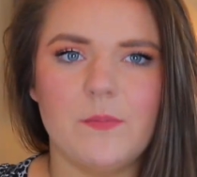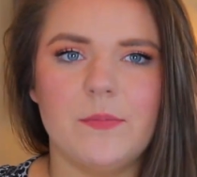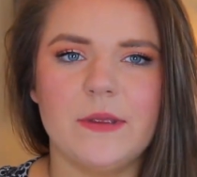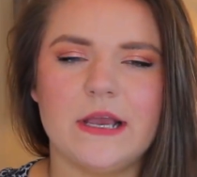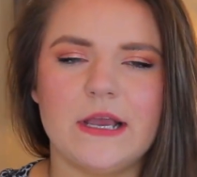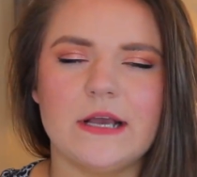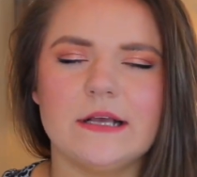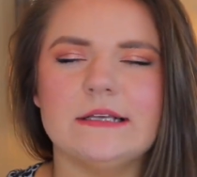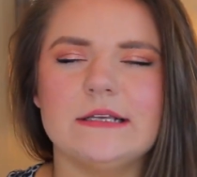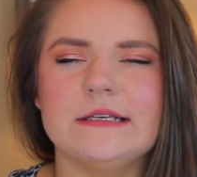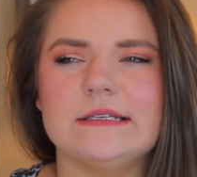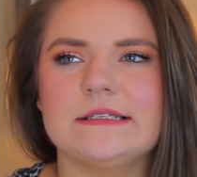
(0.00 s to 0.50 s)

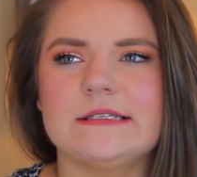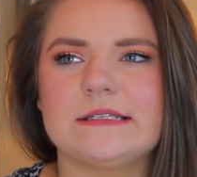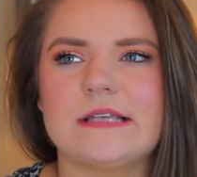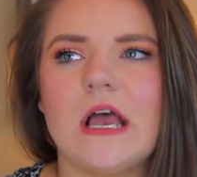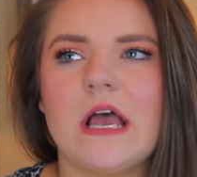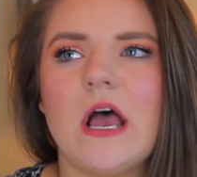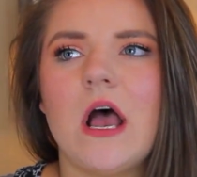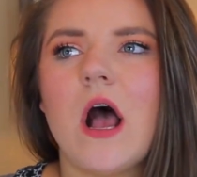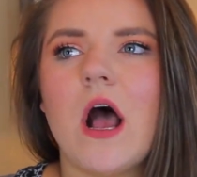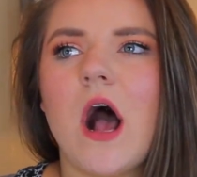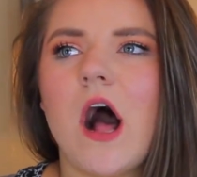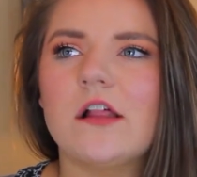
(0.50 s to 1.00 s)
Because
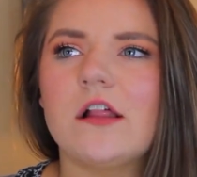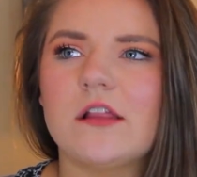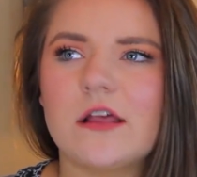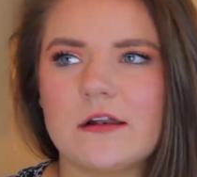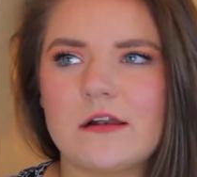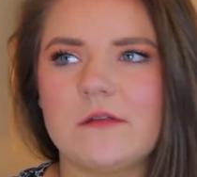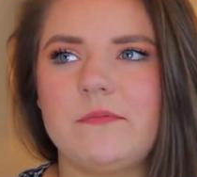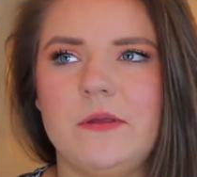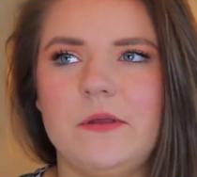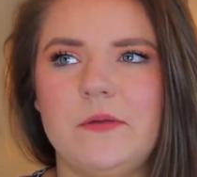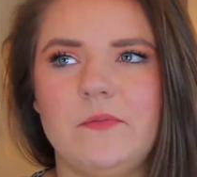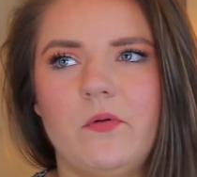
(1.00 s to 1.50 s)
a lot
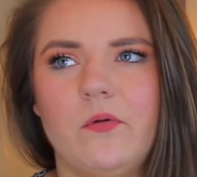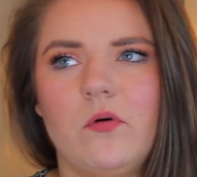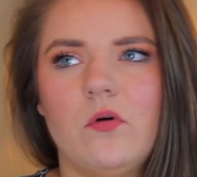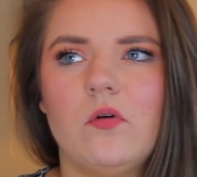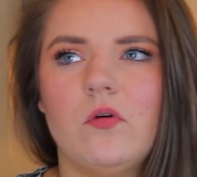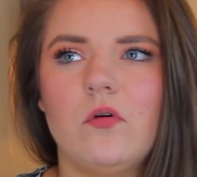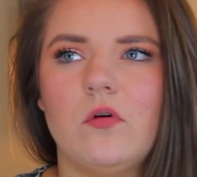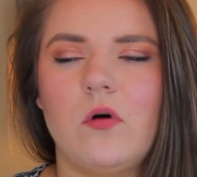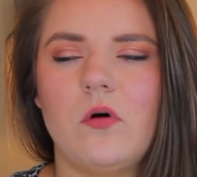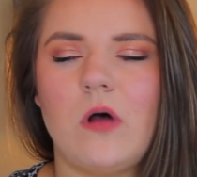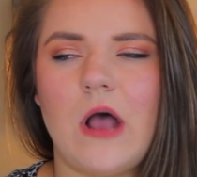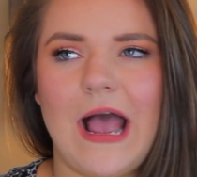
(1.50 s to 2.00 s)
of
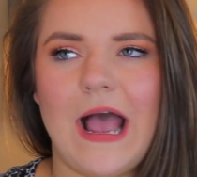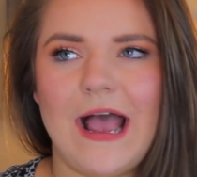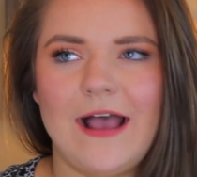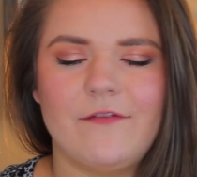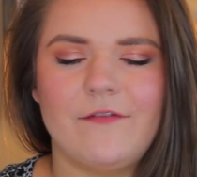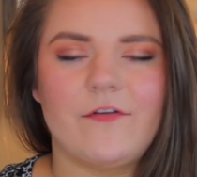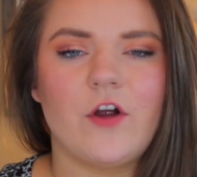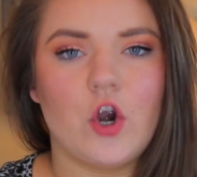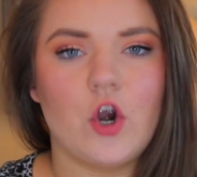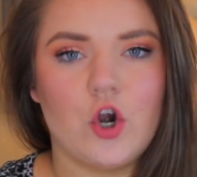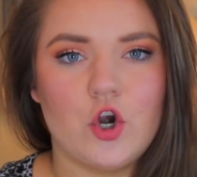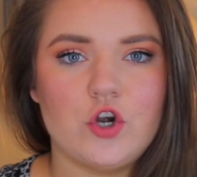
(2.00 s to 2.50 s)
people
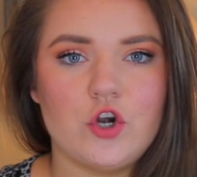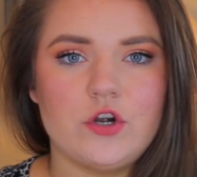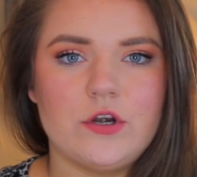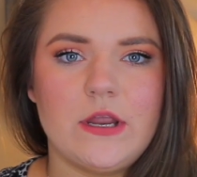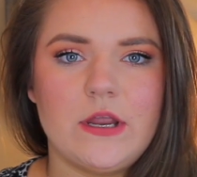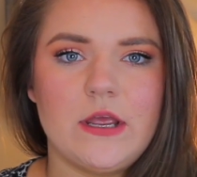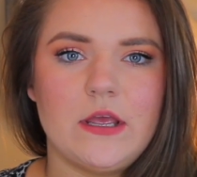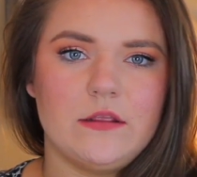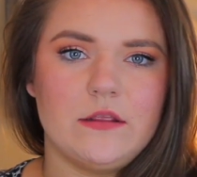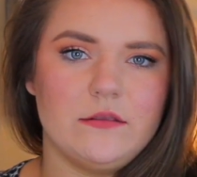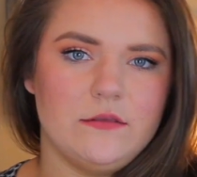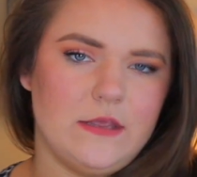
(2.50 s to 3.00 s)
have
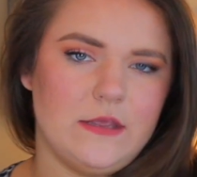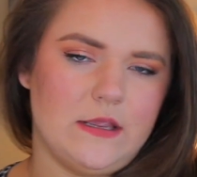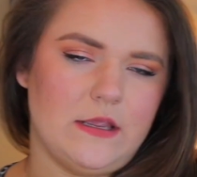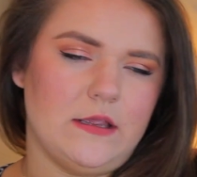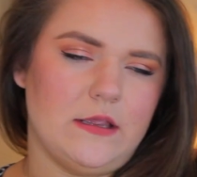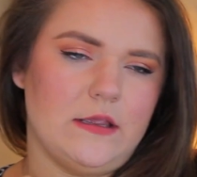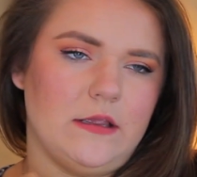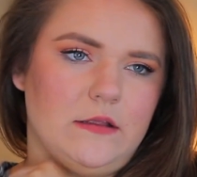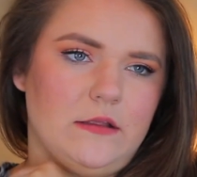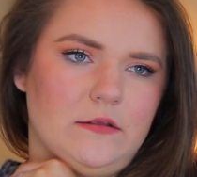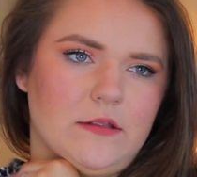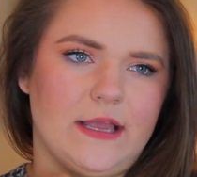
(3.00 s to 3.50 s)
heard
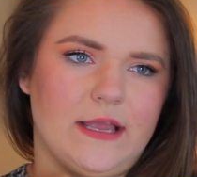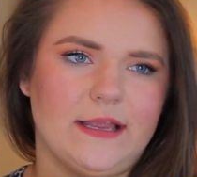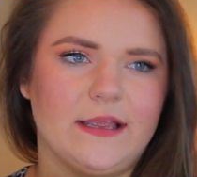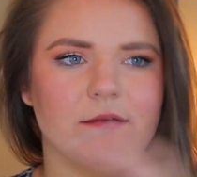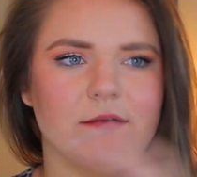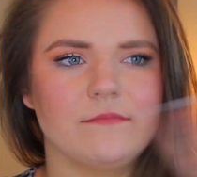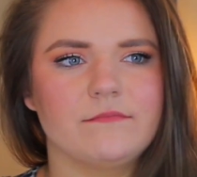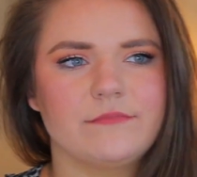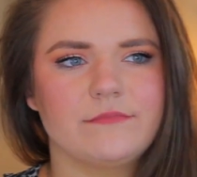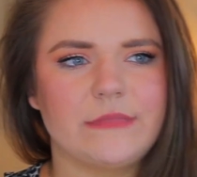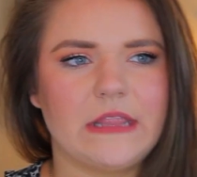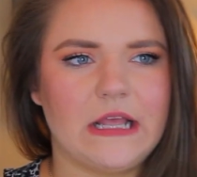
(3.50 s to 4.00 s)
the
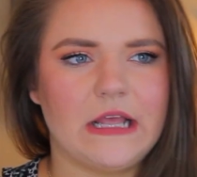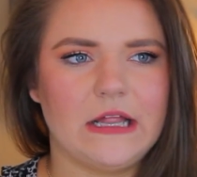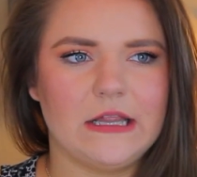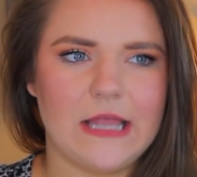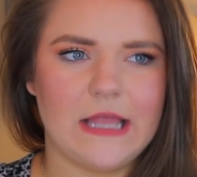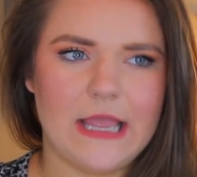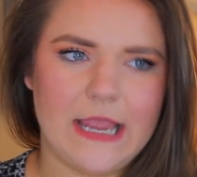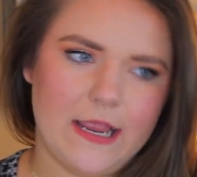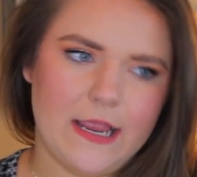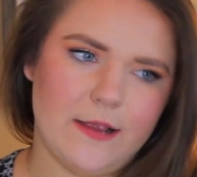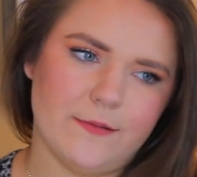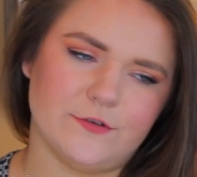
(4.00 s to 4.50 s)

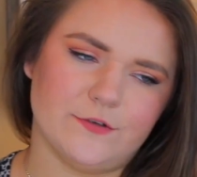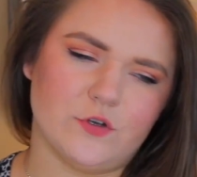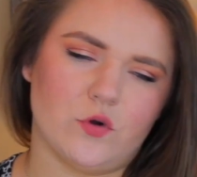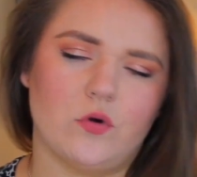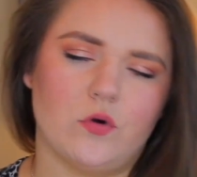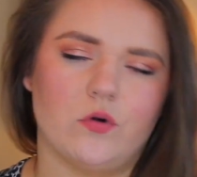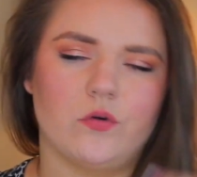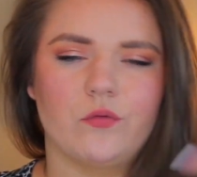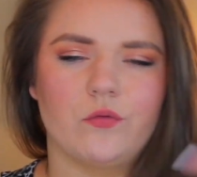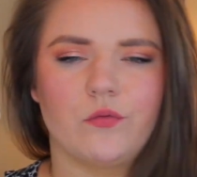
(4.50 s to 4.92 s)
claims or